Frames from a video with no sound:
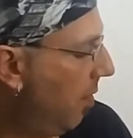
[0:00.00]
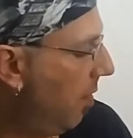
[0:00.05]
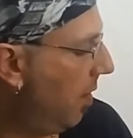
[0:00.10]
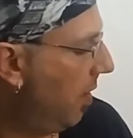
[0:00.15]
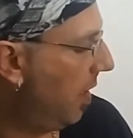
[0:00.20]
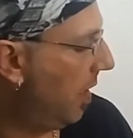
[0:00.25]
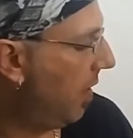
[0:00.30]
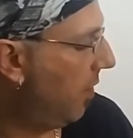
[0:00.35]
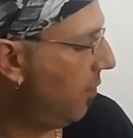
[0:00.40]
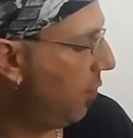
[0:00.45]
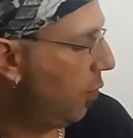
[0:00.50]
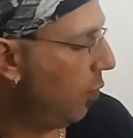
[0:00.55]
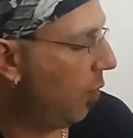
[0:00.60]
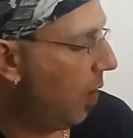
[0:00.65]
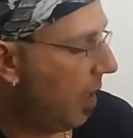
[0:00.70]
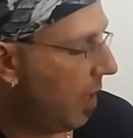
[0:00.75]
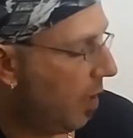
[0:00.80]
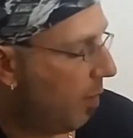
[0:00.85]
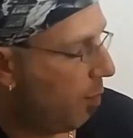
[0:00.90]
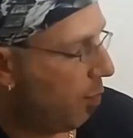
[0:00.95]
It gives you
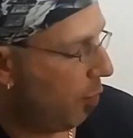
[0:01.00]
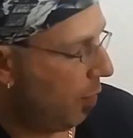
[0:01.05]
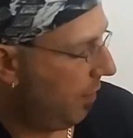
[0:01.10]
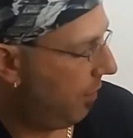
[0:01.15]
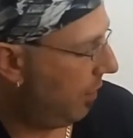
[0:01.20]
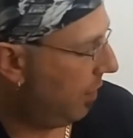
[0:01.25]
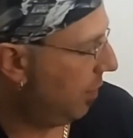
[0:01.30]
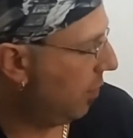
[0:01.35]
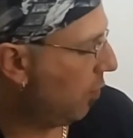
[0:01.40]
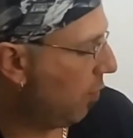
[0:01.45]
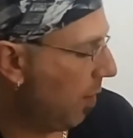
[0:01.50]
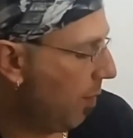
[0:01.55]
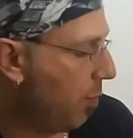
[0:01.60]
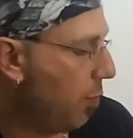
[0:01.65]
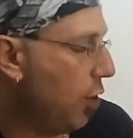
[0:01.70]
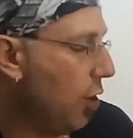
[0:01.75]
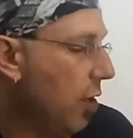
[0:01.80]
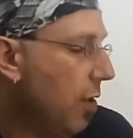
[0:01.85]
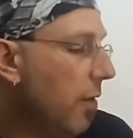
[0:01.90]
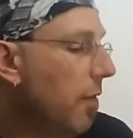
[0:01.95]
like a brief
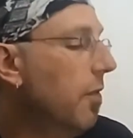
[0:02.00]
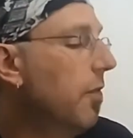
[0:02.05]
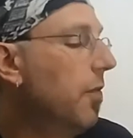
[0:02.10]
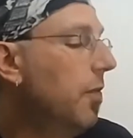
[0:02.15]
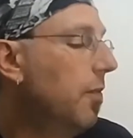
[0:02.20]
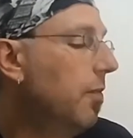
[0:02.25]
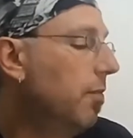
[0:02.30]
description of